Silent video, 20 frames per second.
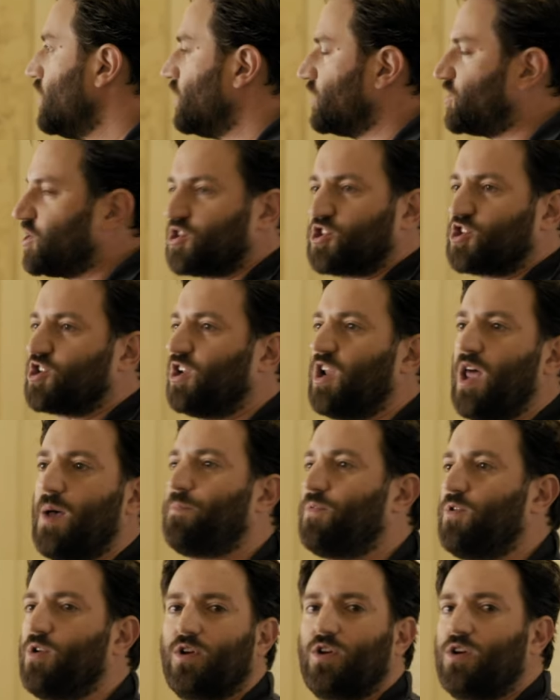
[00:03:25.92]
To
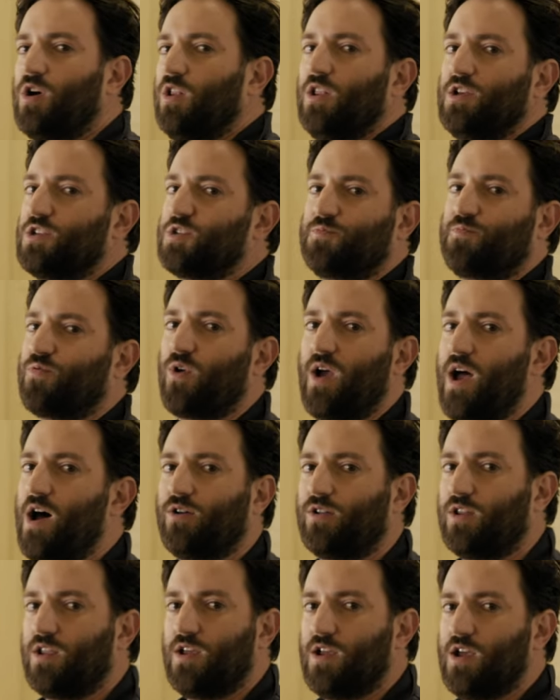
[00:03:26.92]
schlep your gullus
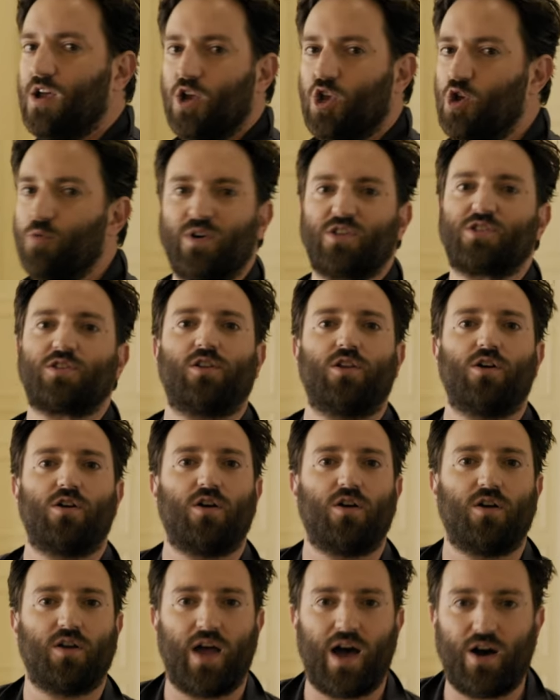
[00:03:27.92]
proudly, you must
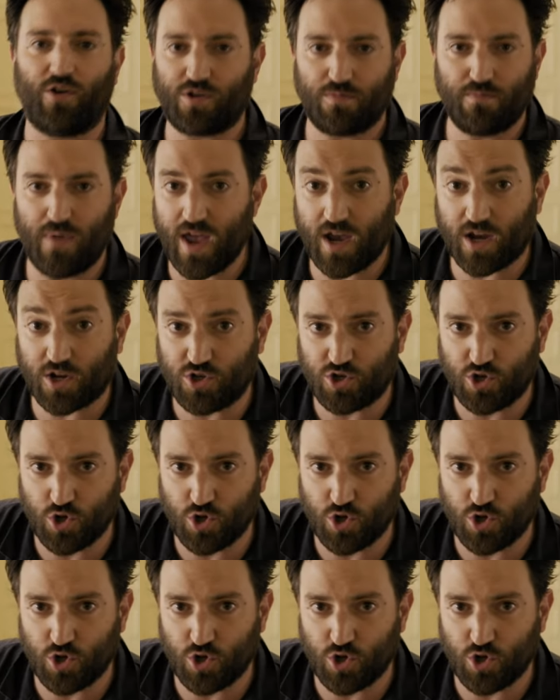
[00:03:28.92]
learn how to make